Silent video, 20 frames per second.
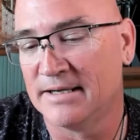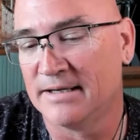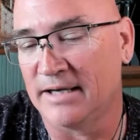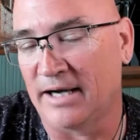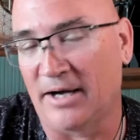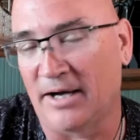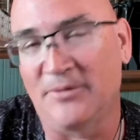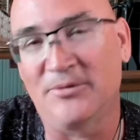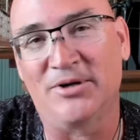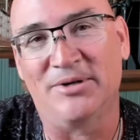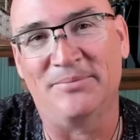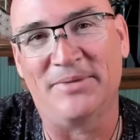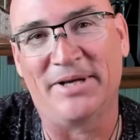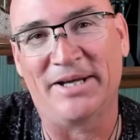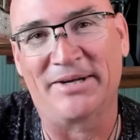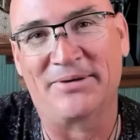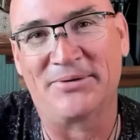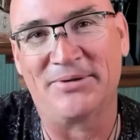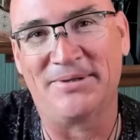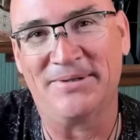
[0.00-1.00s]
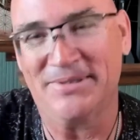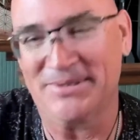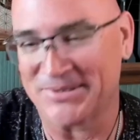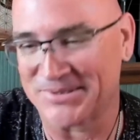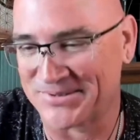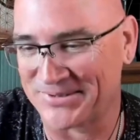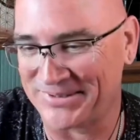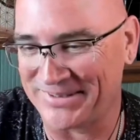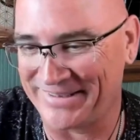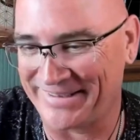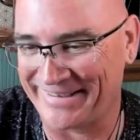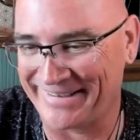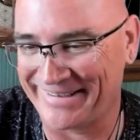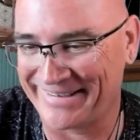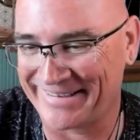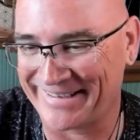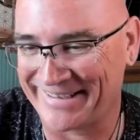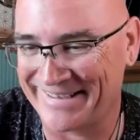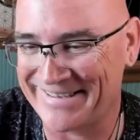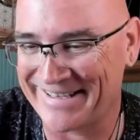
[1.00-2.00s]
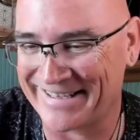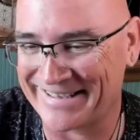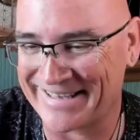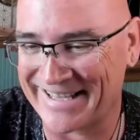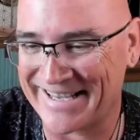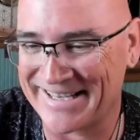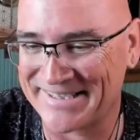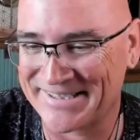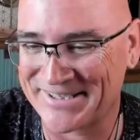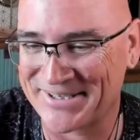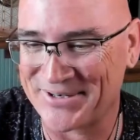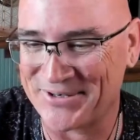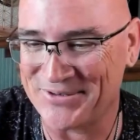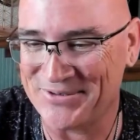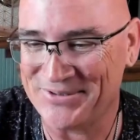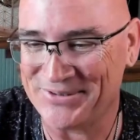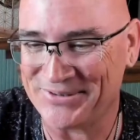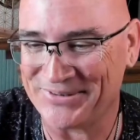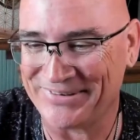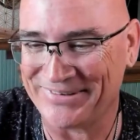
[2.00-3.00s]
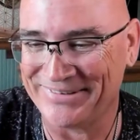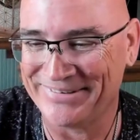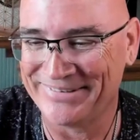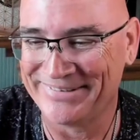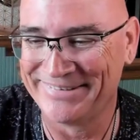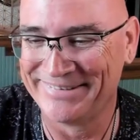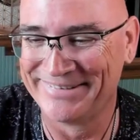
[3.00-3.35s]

I want to make one of those, Renard. I think that's cool.